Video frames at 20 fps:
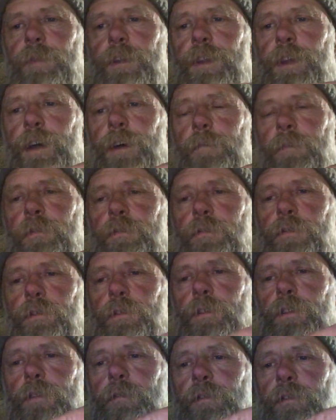up
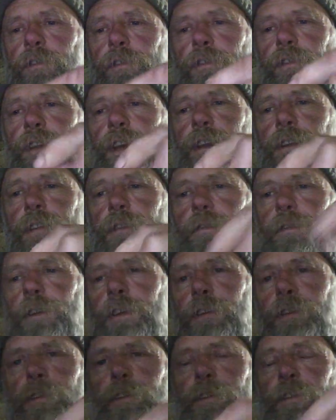through the centre, and
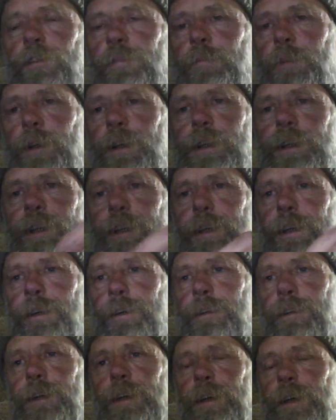it's expelling it out
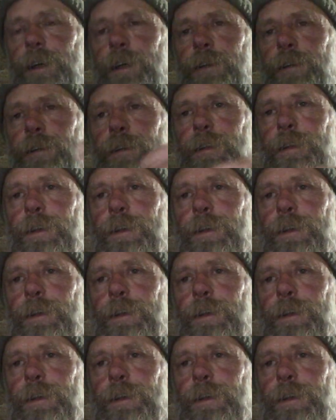that end.